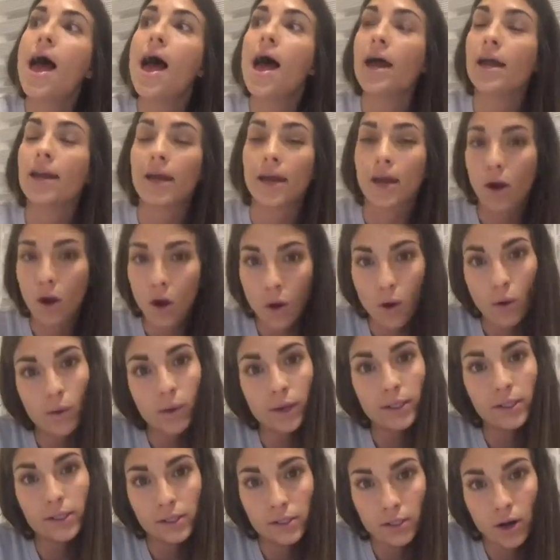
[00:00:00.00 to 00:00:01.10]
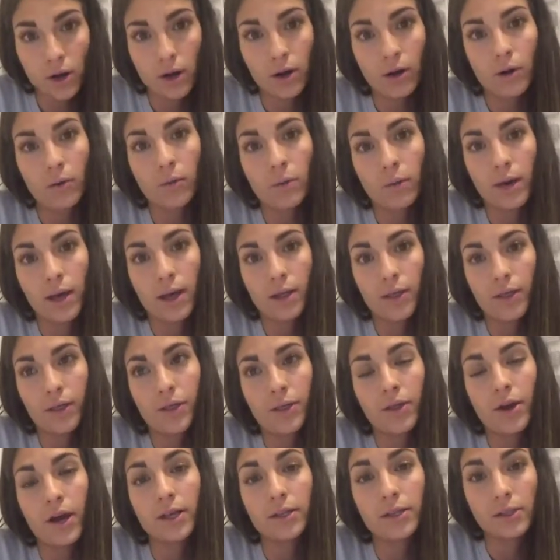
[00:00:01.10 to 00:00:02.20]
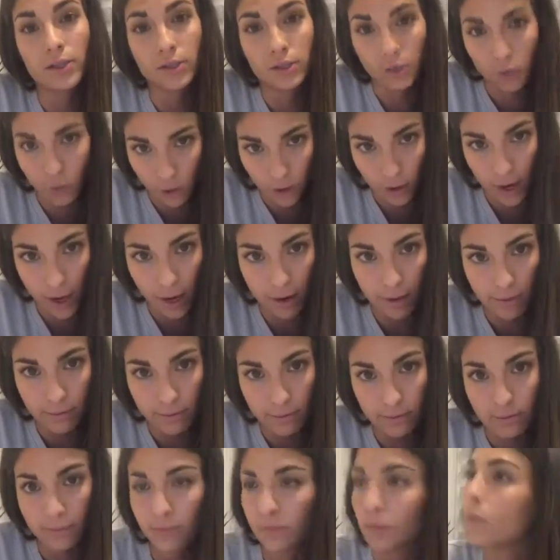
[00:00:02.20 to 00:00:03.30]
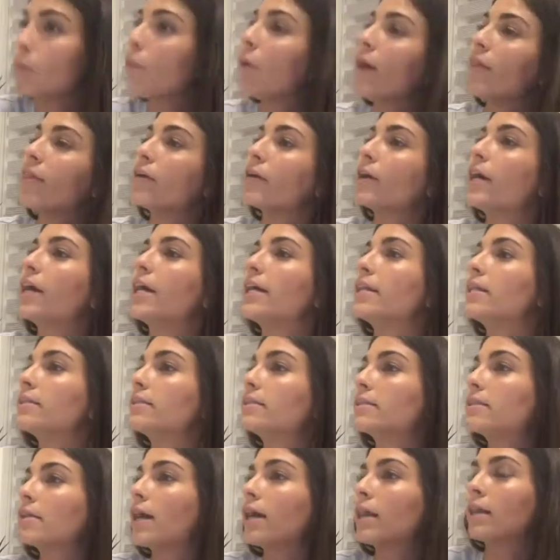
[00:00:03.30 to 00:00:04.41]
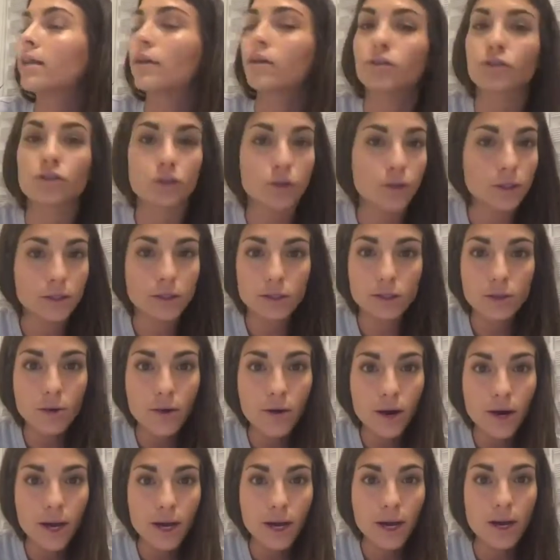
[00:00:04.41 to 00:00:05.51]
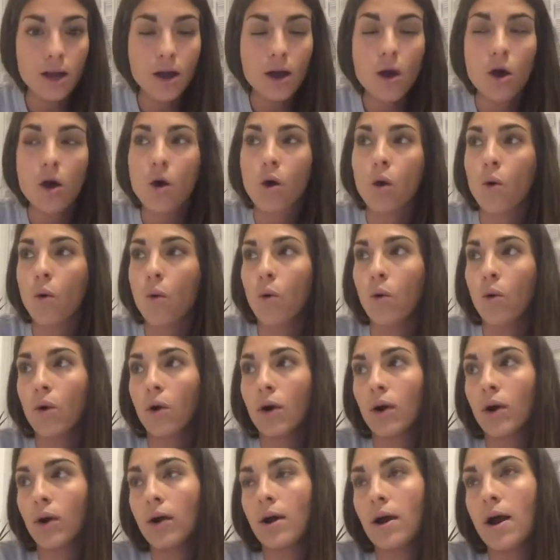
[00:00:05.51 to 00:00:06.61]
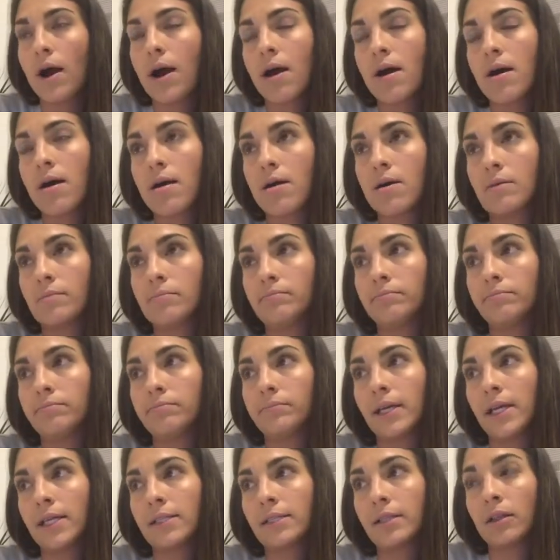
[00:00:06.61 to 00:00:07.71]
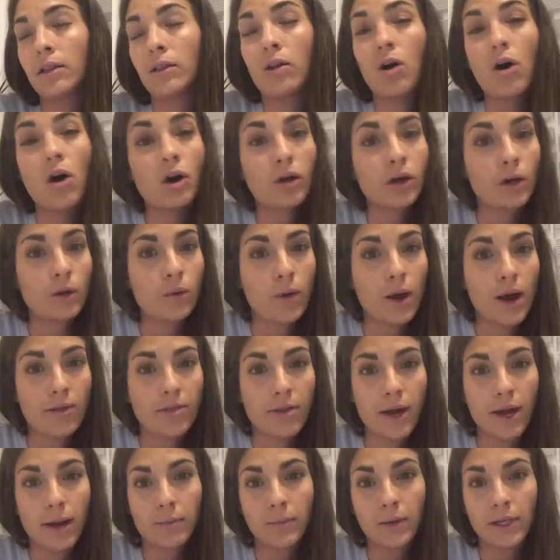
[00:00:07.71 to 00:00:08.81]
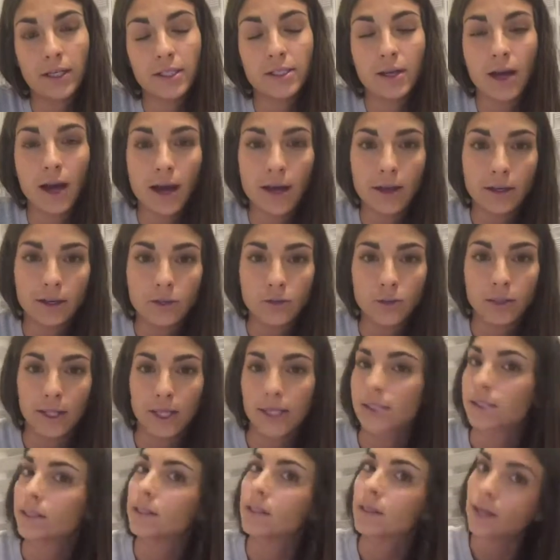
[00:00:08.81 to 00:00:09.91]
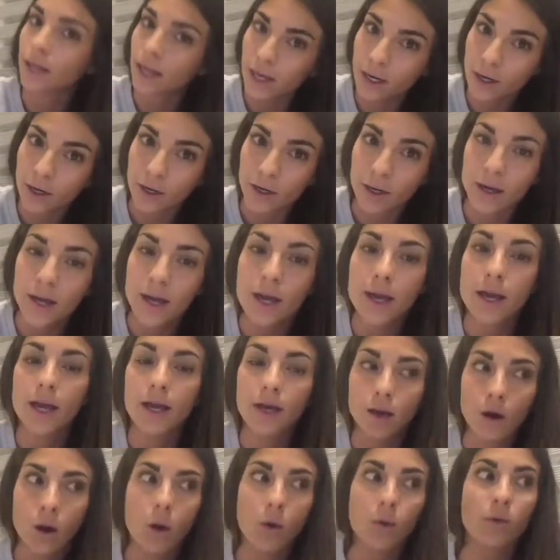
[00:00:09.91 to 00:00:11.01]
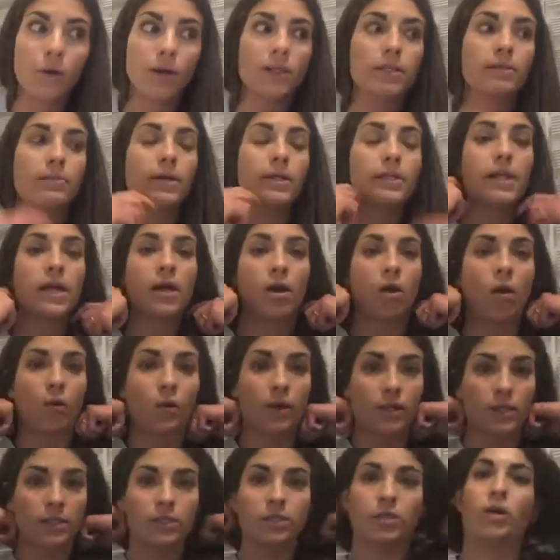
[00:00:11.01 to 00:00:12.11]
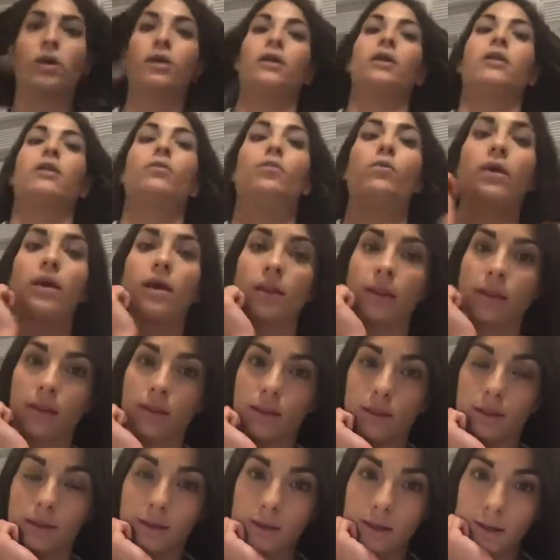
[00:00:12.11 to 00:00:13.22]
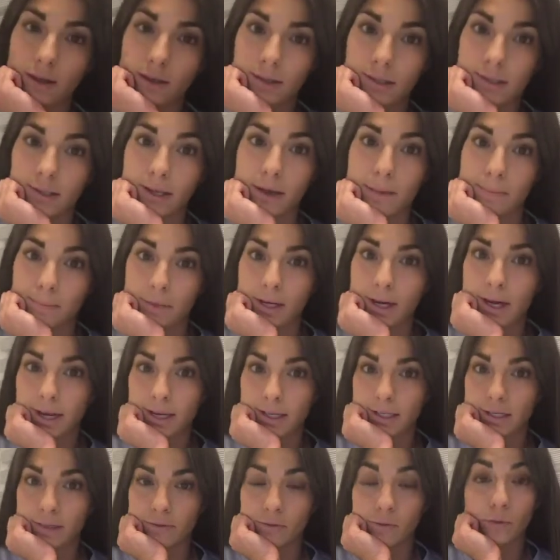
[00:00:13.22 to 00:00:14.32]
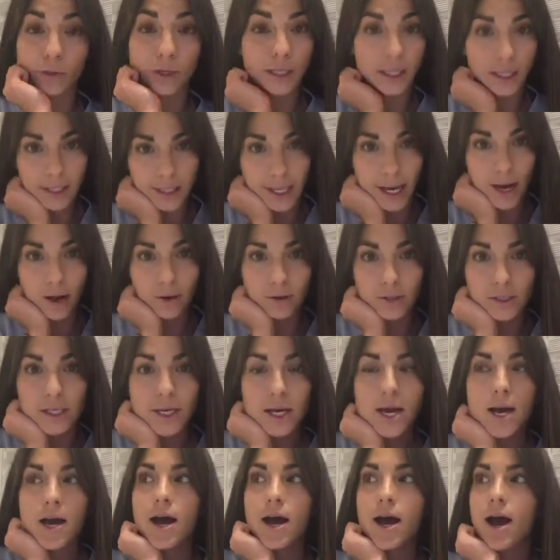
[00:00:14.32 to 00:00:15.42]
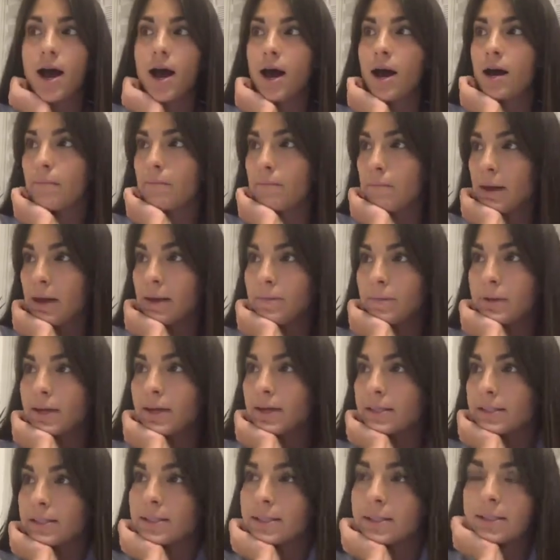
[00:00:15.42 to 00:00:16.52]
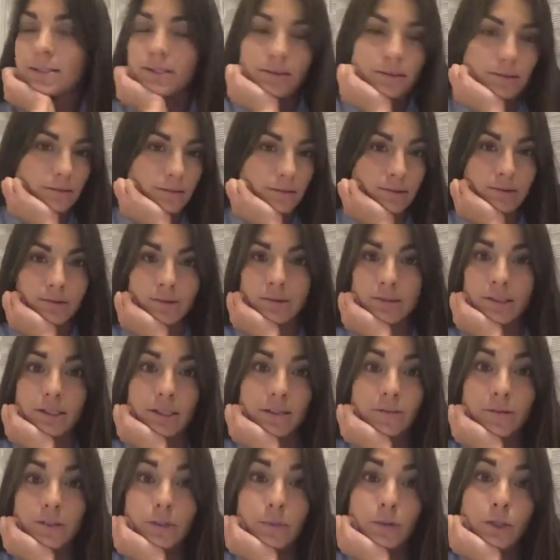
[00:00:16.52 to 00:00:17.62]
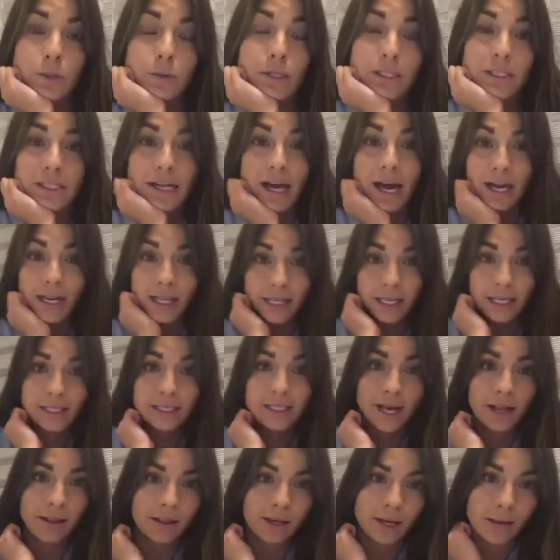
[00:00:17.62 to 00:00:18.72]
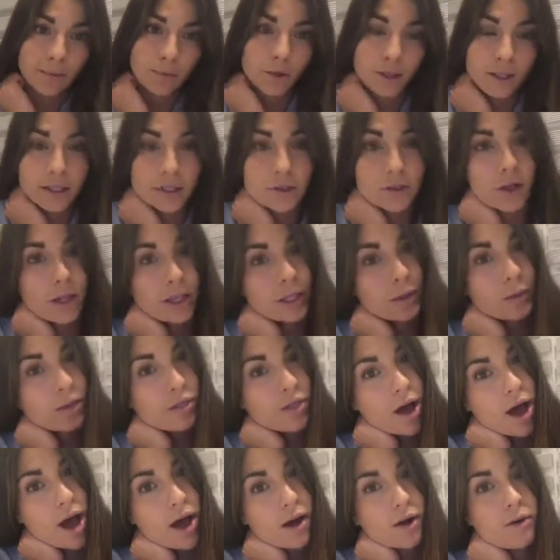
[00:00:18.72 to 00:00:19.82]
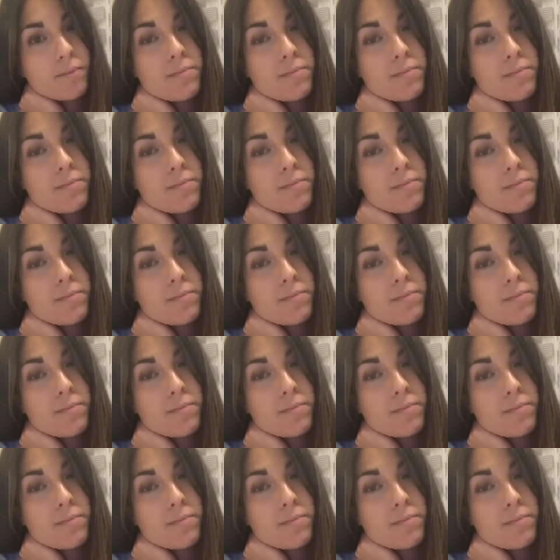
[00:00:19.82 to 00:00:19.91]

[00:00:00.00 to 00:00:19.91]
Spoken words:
And I always start with a story, whether it's a little short story or it's a longer one that I'm going to tie into a lesson later. My day always started with some kind of read aloud. Maybe it's the difference between tattling and telling. I'm really struggling with that.